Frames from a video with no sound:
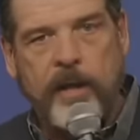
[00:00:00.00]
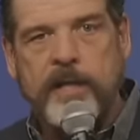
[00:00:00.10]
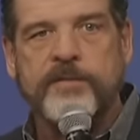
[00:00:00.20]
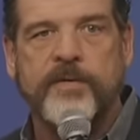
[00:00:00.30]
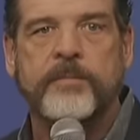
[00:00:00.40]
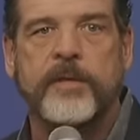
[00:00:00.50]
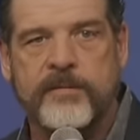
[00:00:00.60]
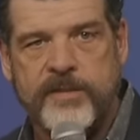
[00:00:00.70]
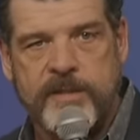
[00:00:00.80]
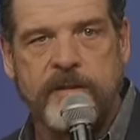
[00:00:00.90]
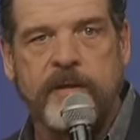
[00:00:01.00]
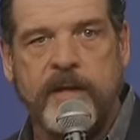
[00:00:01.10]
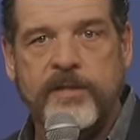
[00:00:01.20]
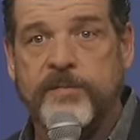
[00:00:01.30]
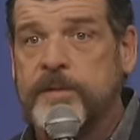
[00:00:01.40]
his family lives here.
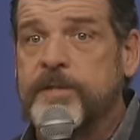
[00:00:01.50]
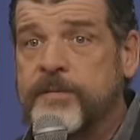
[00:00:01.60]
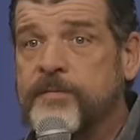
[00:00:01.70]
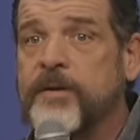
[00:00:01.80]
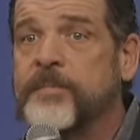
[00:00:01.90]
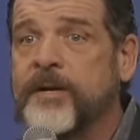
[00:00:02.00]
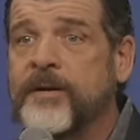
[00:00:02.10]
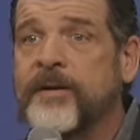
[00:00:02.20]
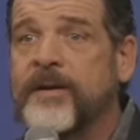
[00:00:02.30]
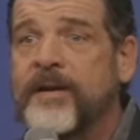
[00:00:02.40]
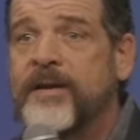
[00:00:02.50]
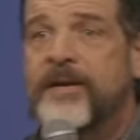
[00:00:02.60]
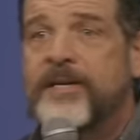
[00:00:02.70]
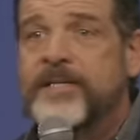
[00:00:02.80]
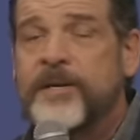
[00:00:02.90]
He's originally from here.
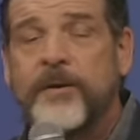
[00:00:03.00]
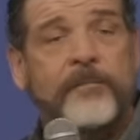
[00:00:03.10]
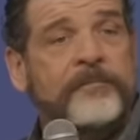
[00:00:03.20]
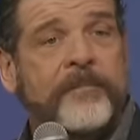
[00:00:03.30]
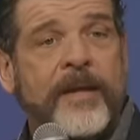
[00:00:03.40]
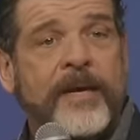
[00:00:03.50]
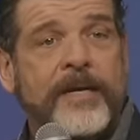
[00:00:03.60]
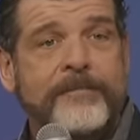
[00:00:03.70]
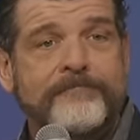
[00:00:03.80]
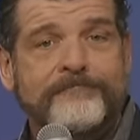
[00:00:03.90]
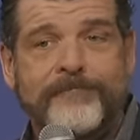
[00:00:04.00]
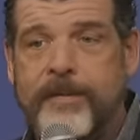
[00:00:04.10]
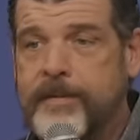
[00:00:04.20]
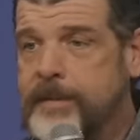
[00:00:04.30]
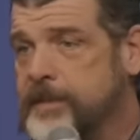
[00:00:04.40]
So um,
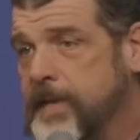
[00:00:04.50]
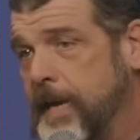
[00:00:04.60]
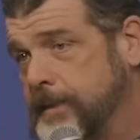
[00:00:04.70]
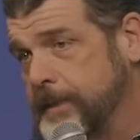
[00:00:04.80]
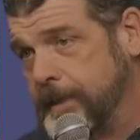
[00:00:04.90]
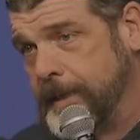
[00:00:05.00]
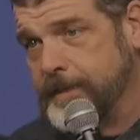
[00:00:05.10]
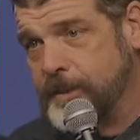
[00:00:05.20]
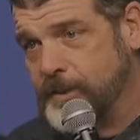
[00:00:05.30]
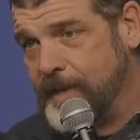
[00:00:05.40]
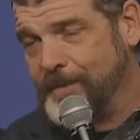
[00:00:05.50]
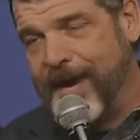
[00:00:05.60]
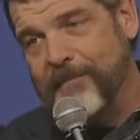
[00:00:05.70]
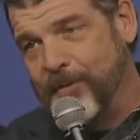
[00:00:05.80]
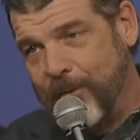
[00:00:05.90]
this guy sitting next to Jamie,
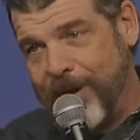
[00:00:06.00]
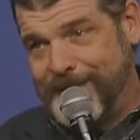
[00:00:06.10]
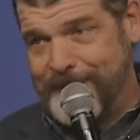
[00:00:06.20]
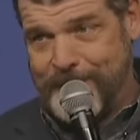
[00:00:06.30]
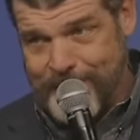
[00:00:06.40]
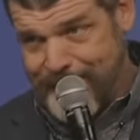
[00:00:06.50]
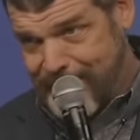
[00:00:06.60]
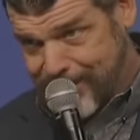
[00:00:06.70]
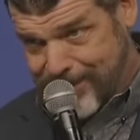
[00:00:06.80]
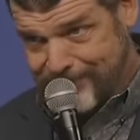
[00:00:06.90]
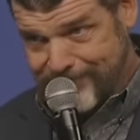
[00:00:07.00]
I have no idea who that is.